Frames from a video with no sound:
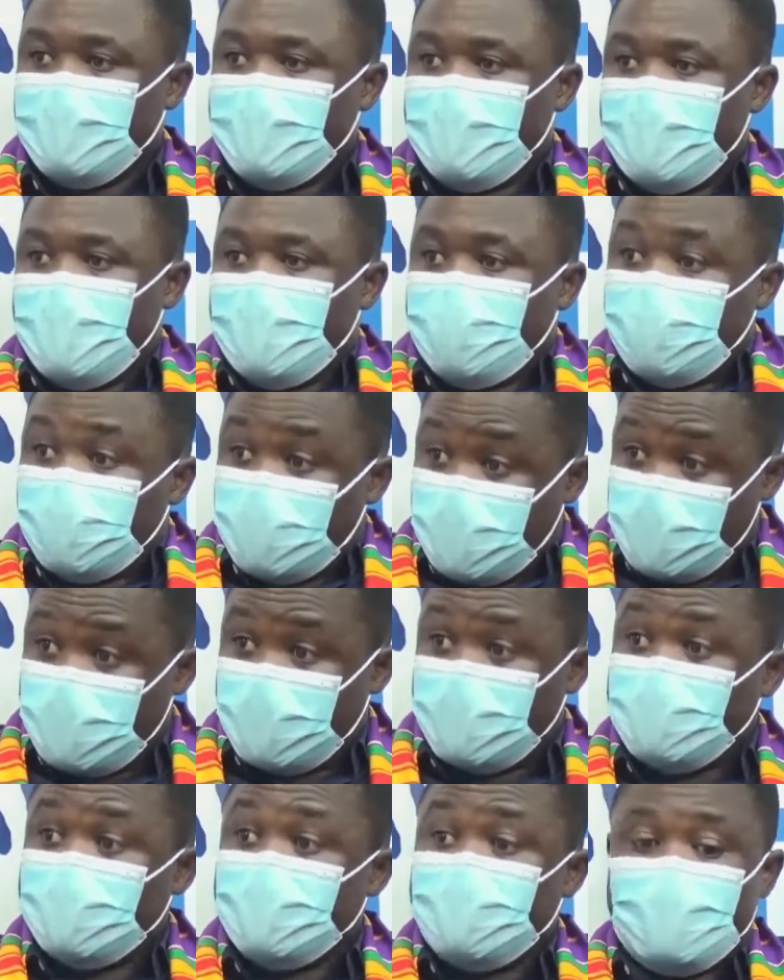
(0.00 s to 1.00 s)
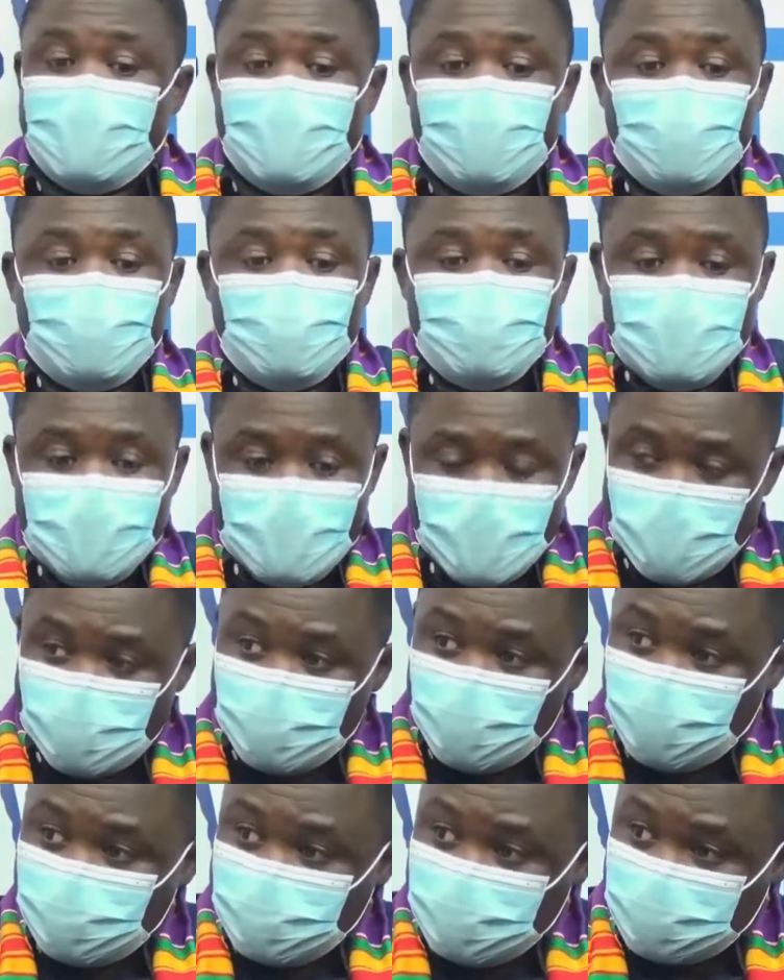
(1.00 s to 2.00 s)
and then it will be
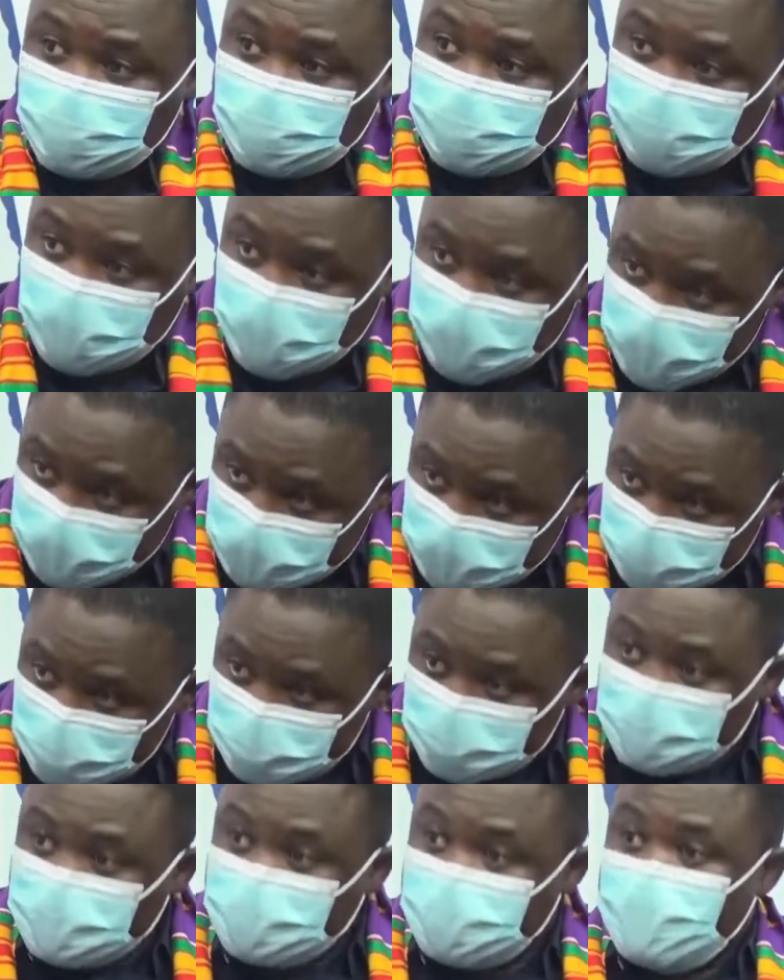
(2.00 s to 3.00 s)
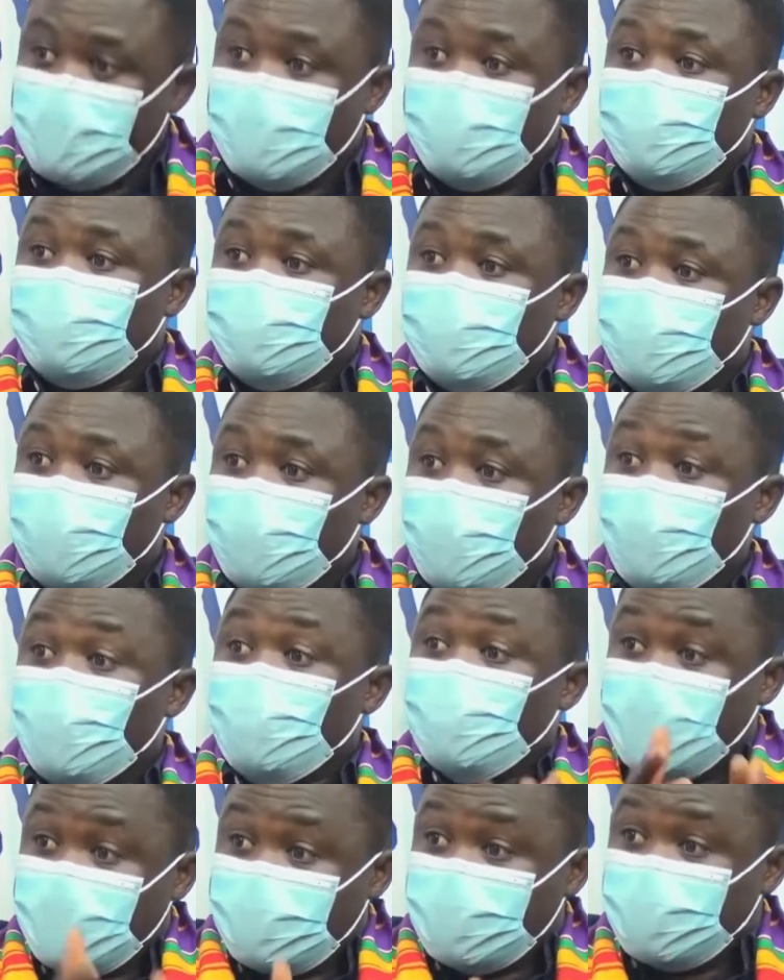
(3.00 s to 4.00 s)
among the same team who will make the